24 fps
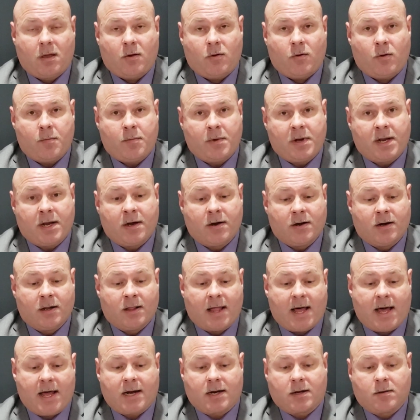We've been hearing a
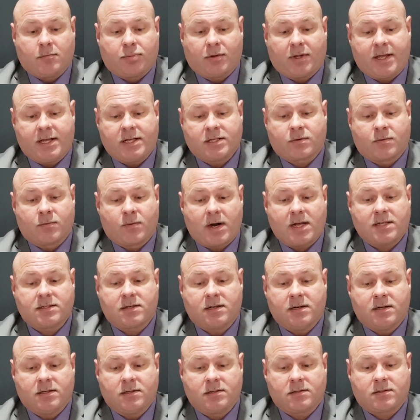lot of complaints from
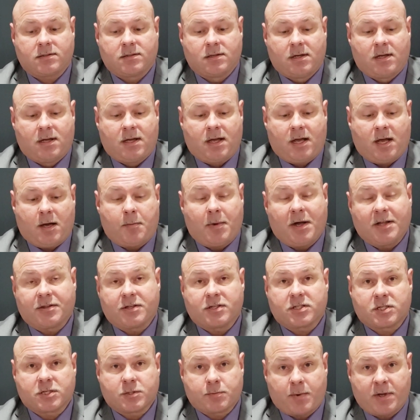residents about
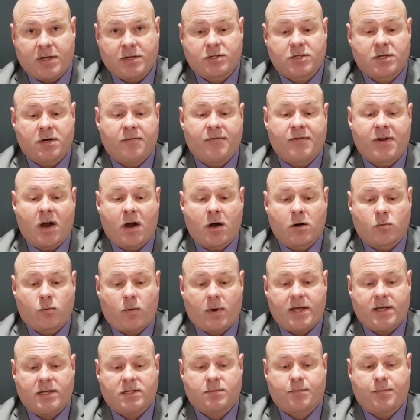the suspension of yard
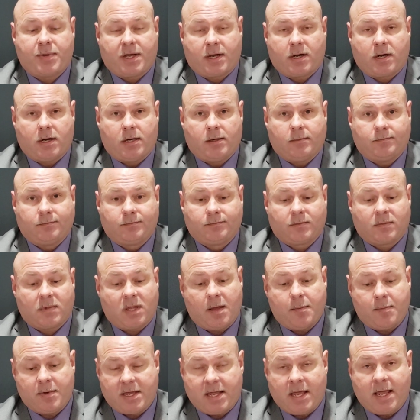waste pickup
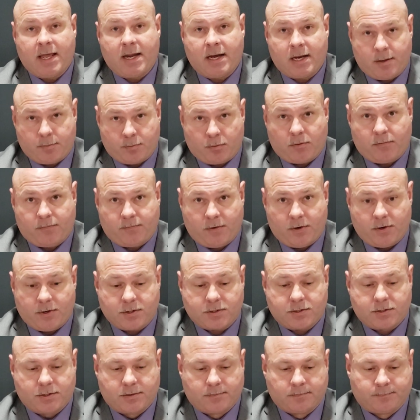that began April
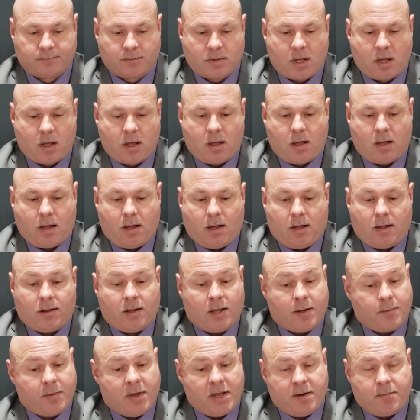1st.
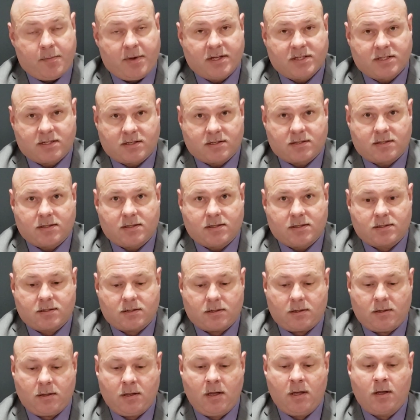Like many businesses,
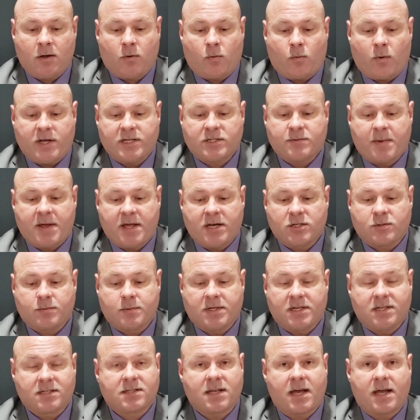Waste
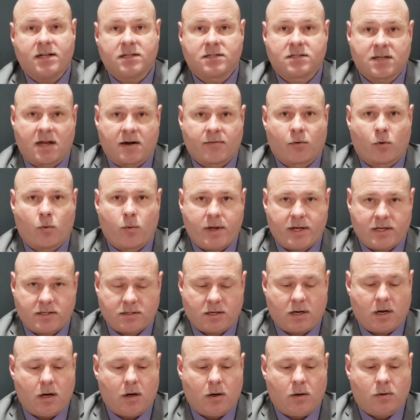Management decided several weeks
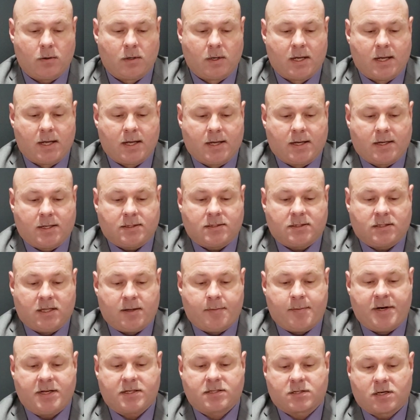ago to
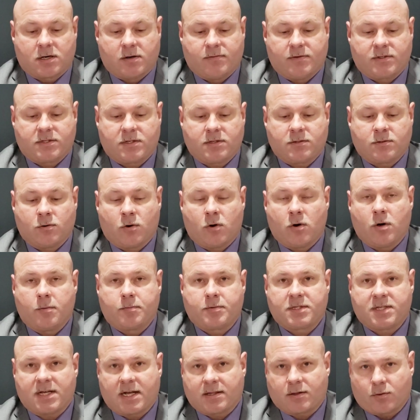limit its services in order to
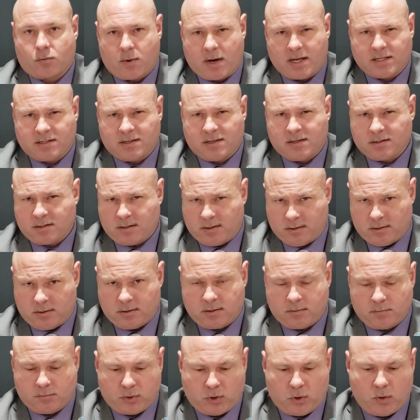protect the residents and its
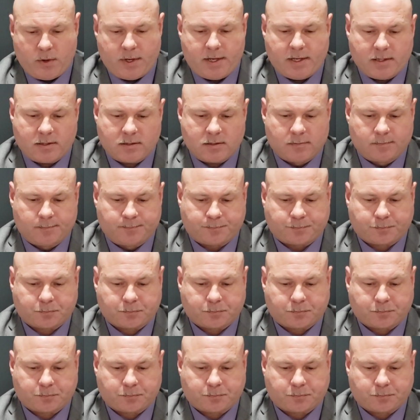employees.